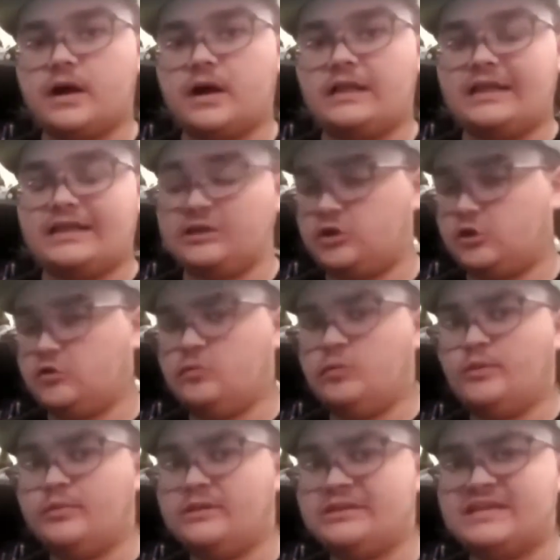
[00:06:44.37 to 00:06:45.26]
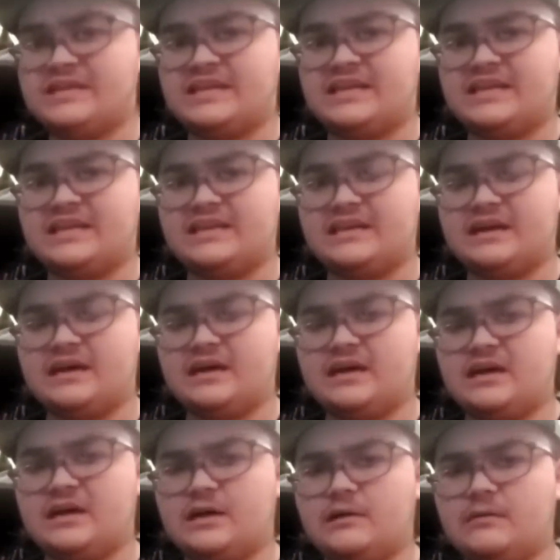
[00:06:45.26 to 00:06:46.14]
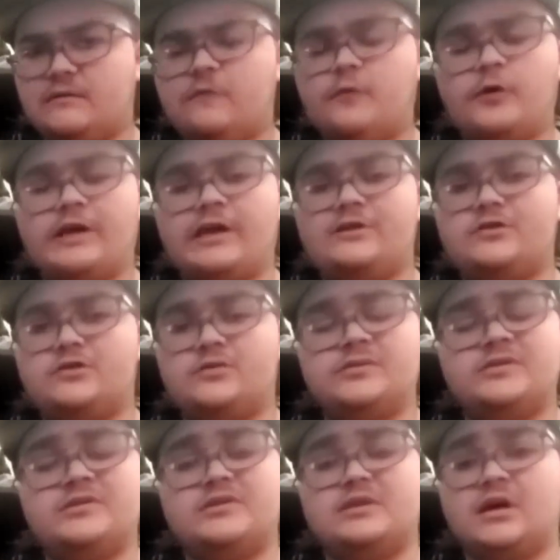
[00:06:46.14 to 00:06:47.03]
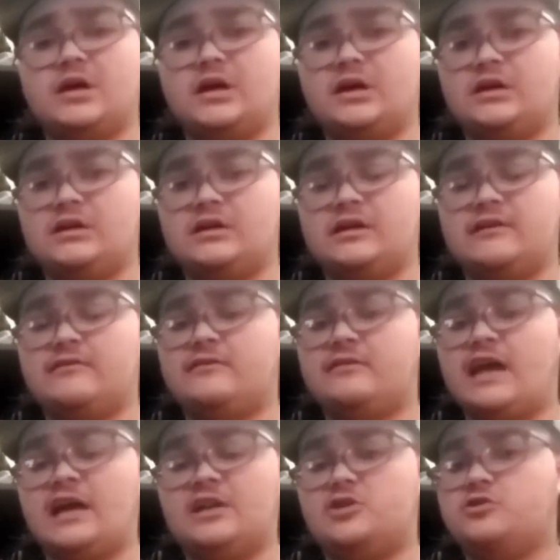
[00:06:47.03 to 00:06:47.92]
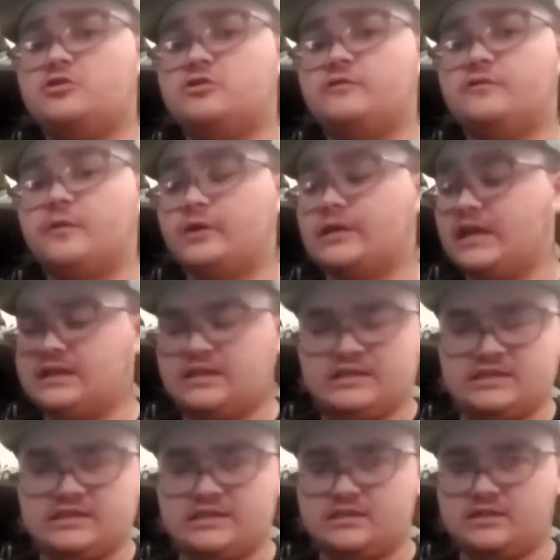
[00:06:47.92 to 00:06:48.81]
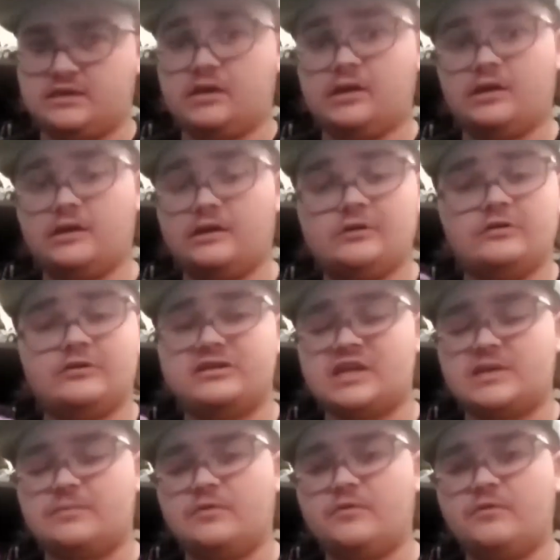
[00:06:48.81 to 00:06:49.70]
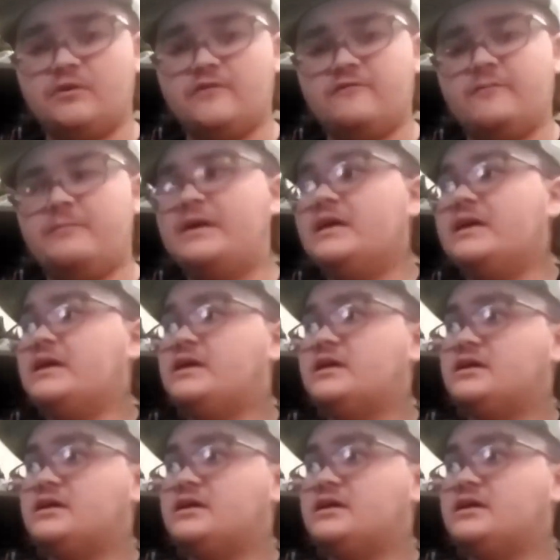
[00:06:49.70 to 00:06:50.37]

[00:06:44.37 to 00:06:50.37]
by like new movies getting 4K treatments that are not true 4K. This is a clear example of one of them.